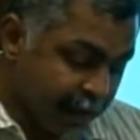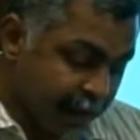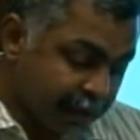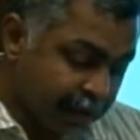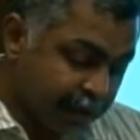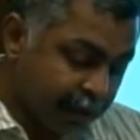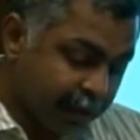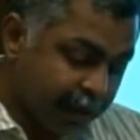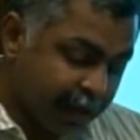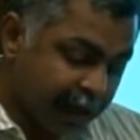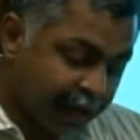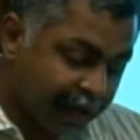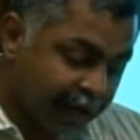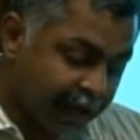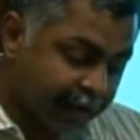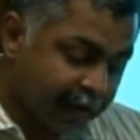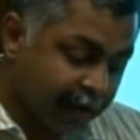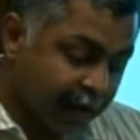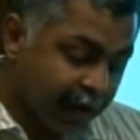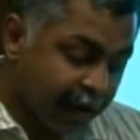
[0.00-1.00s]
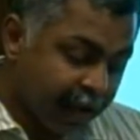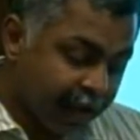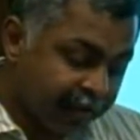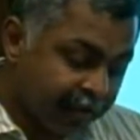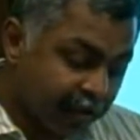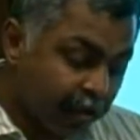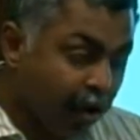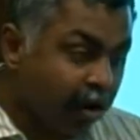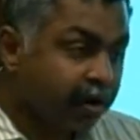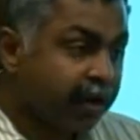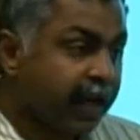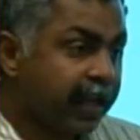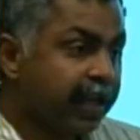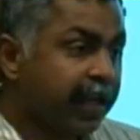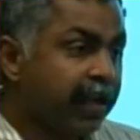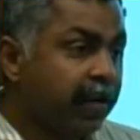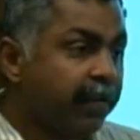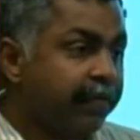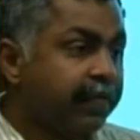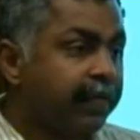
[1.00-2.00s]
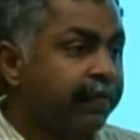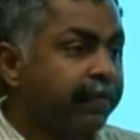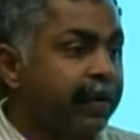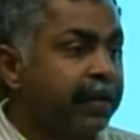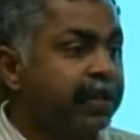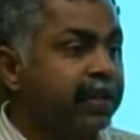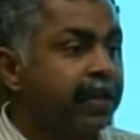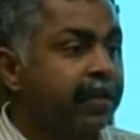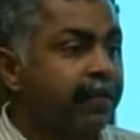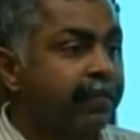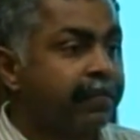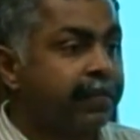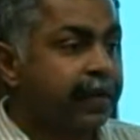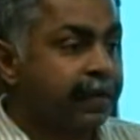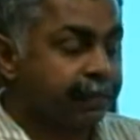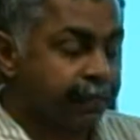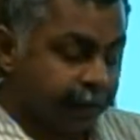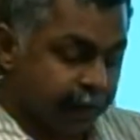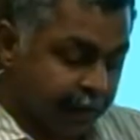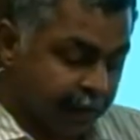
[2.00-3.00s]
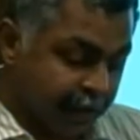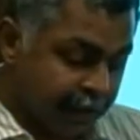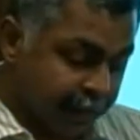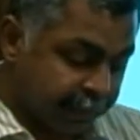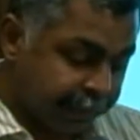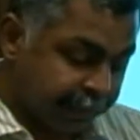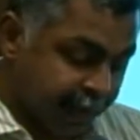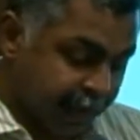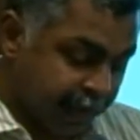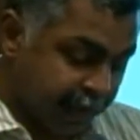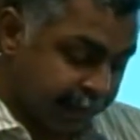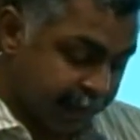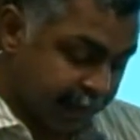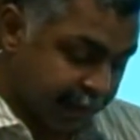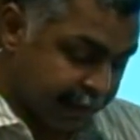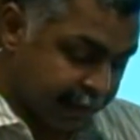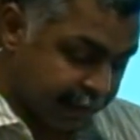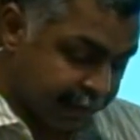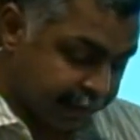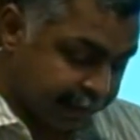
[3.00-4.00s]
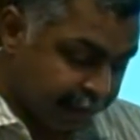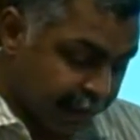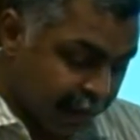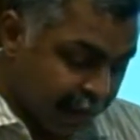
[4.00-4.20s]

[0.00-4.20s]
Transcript: should conduct a stock taking of the functioning of TRIP, uh, TRIPS agreement.